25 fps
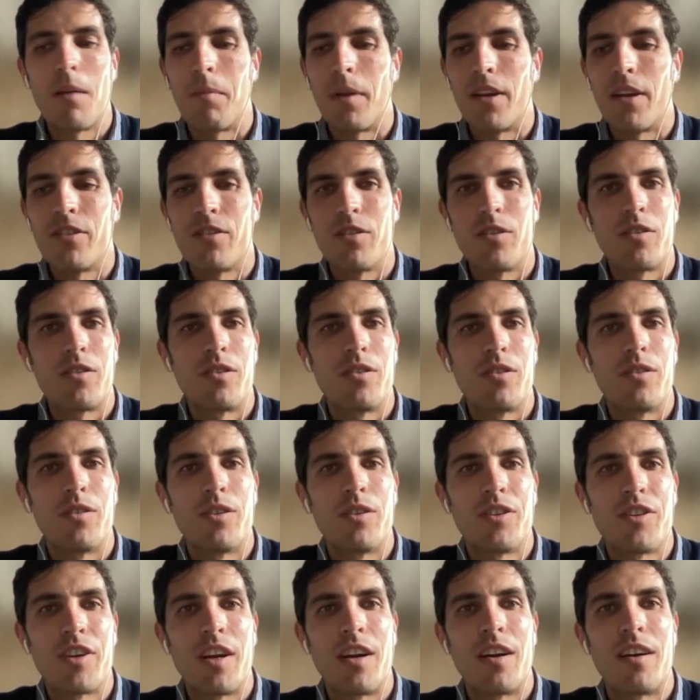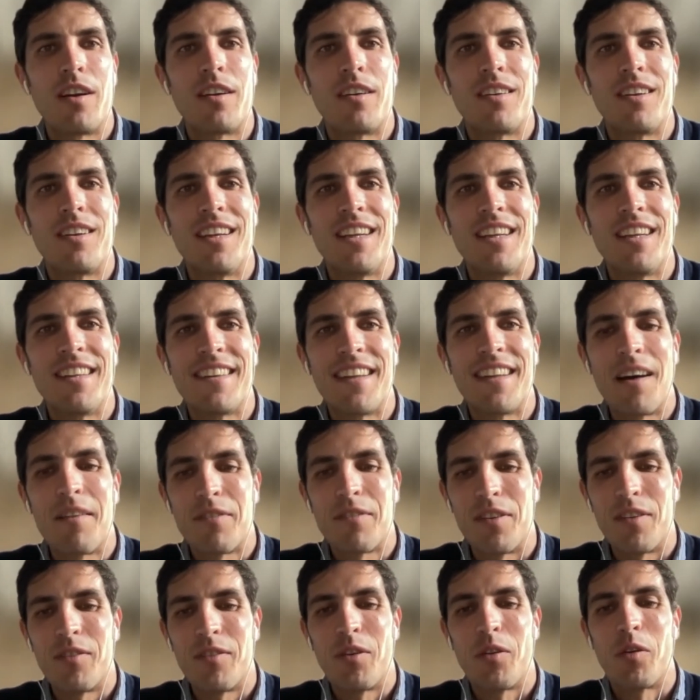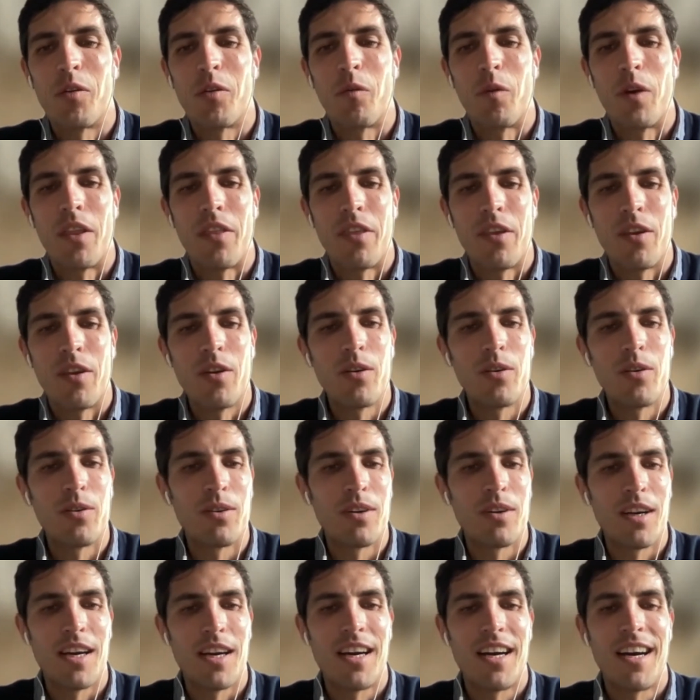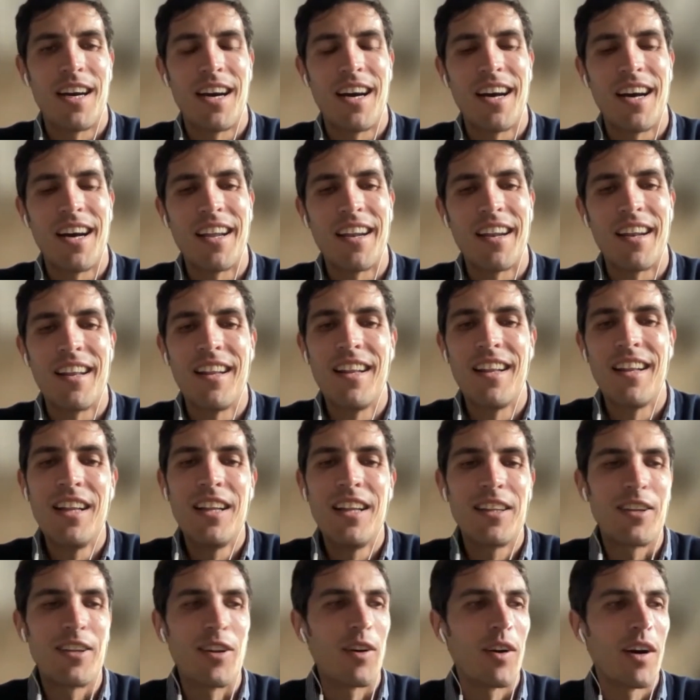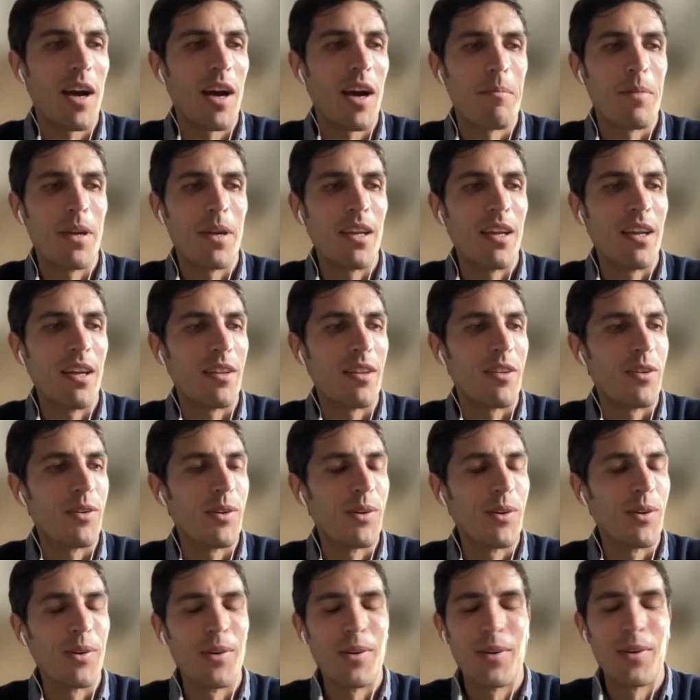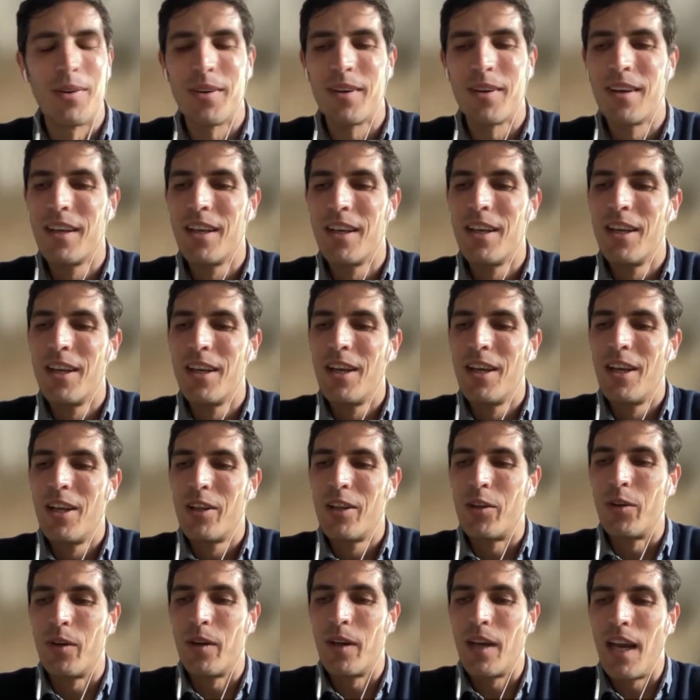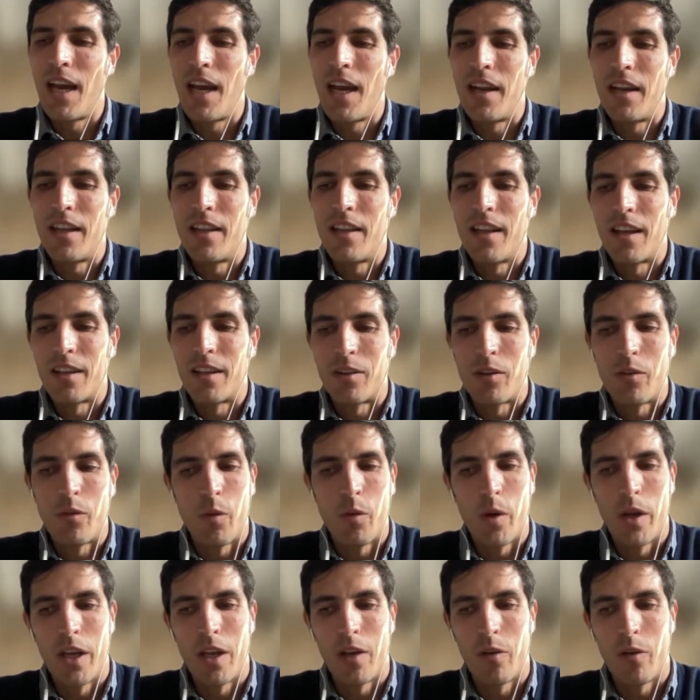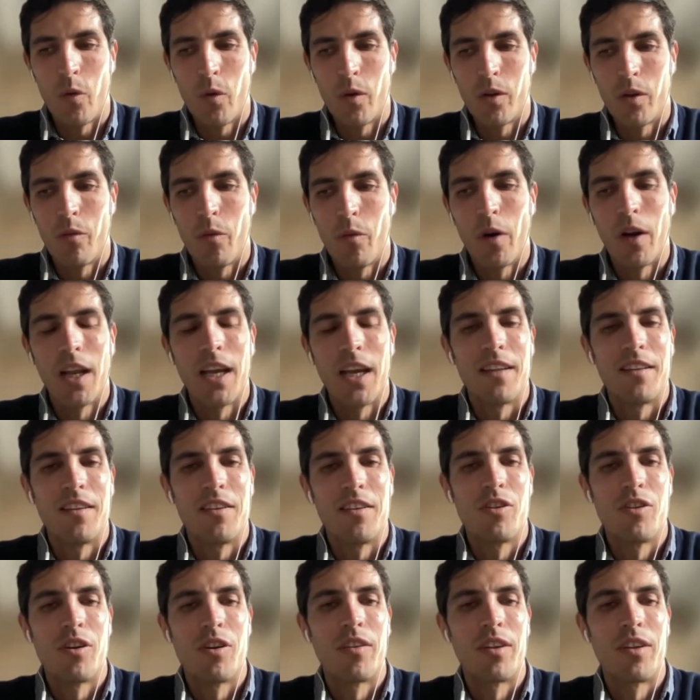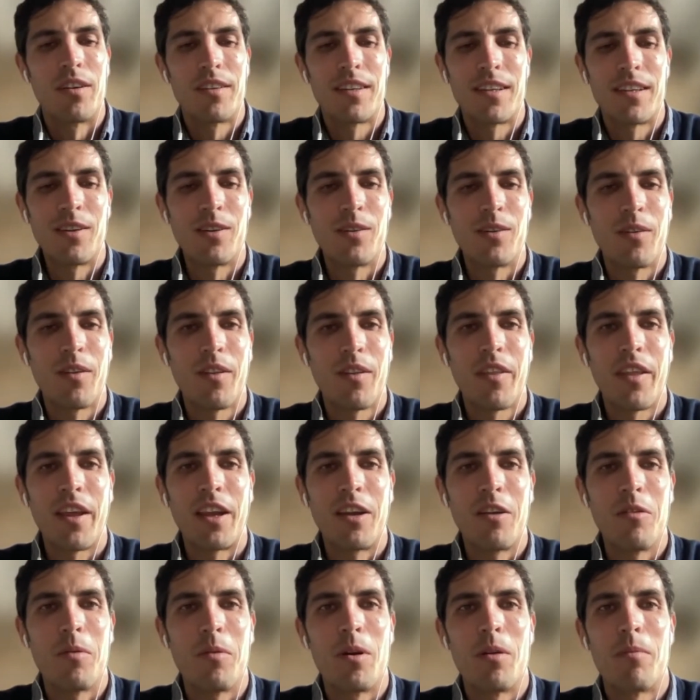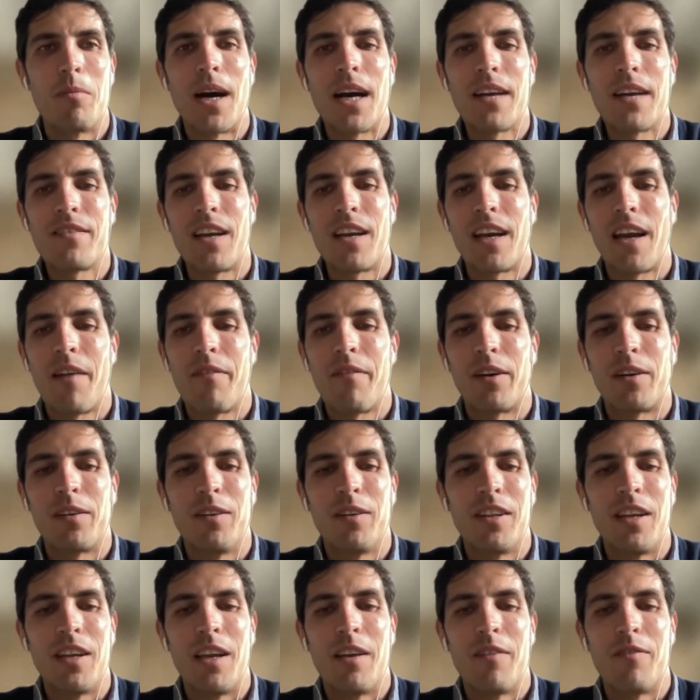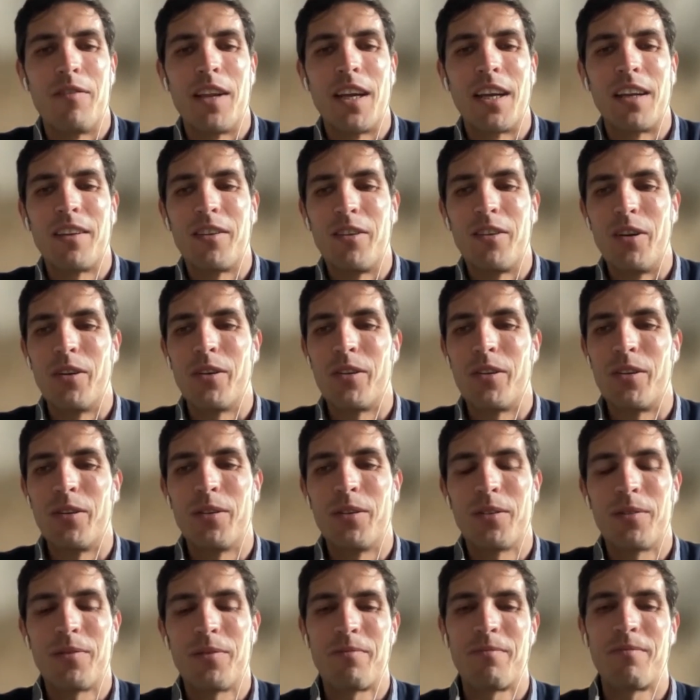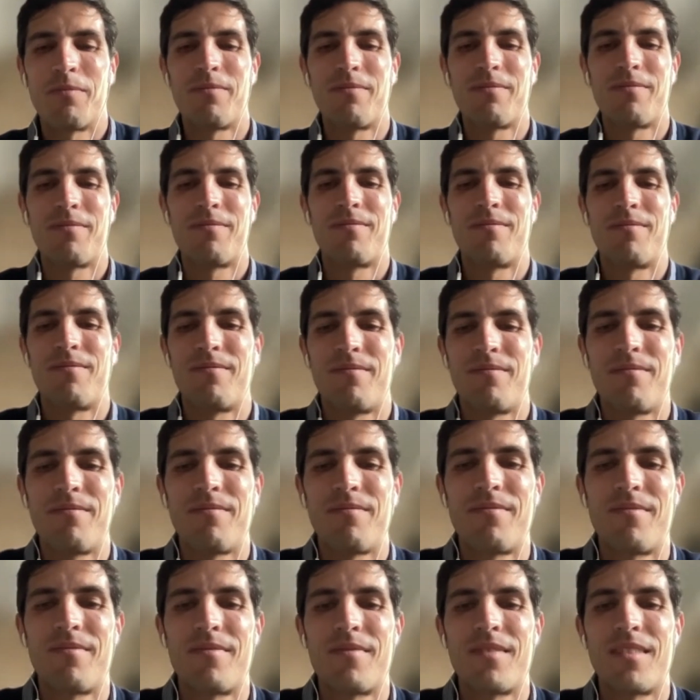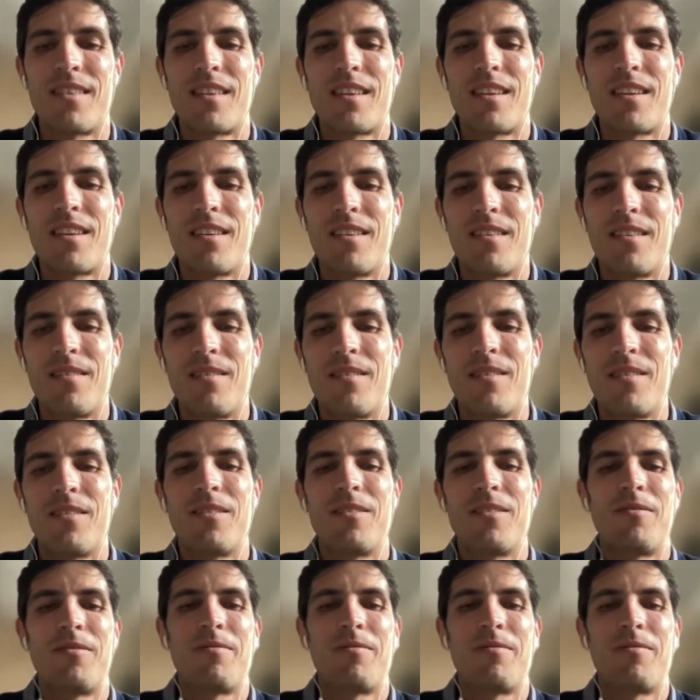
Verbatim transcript: a pleasure to share this afternoon with you, and so happy to do any that we could relate each other. So thank you very much, and have a good evening, you too. Thank you.